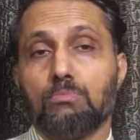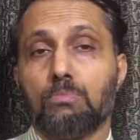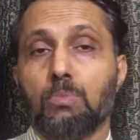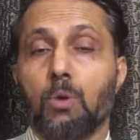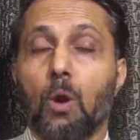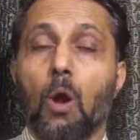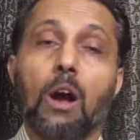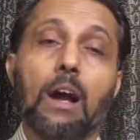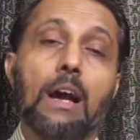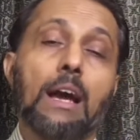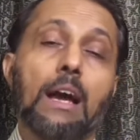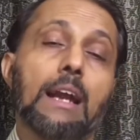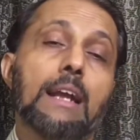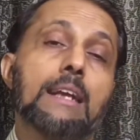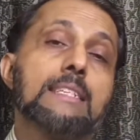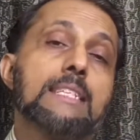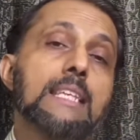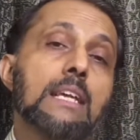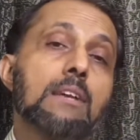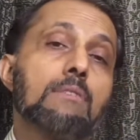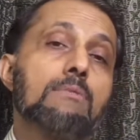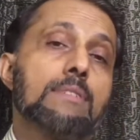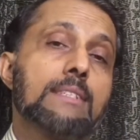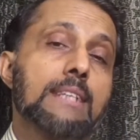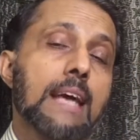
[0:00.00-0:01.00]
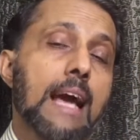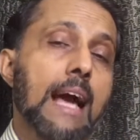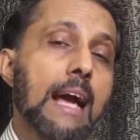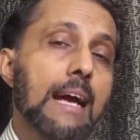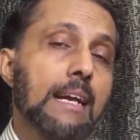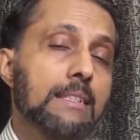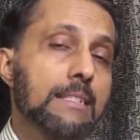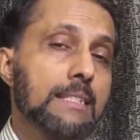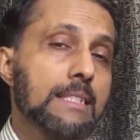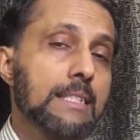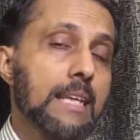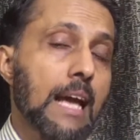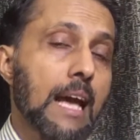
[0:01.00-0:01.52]
Progressive
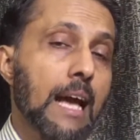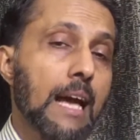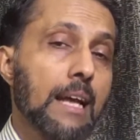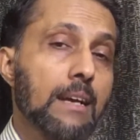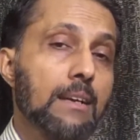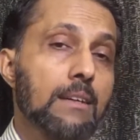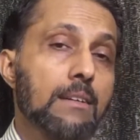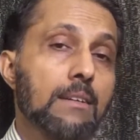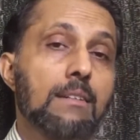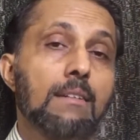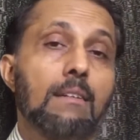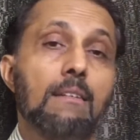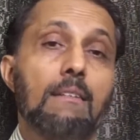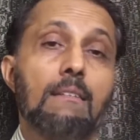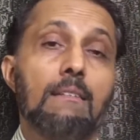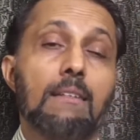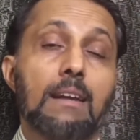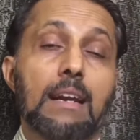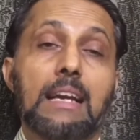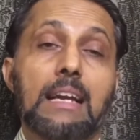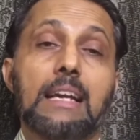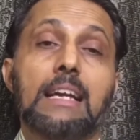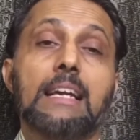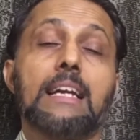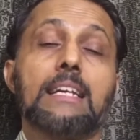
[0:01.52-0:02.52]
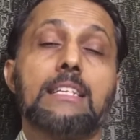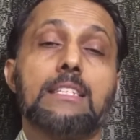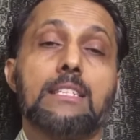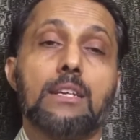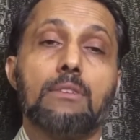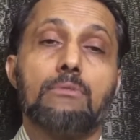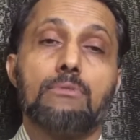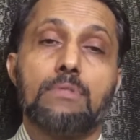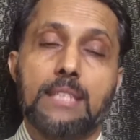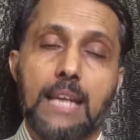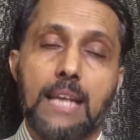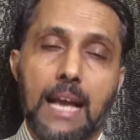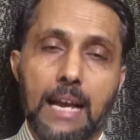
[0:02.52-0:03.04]
tax and
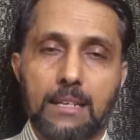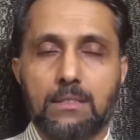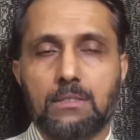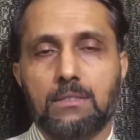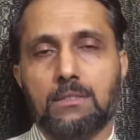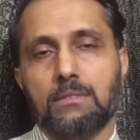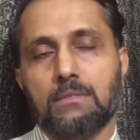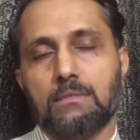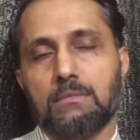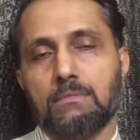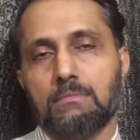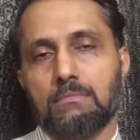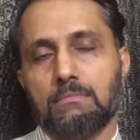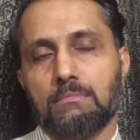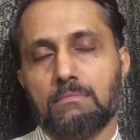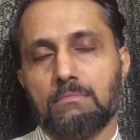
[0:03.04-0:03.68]
regressive tax.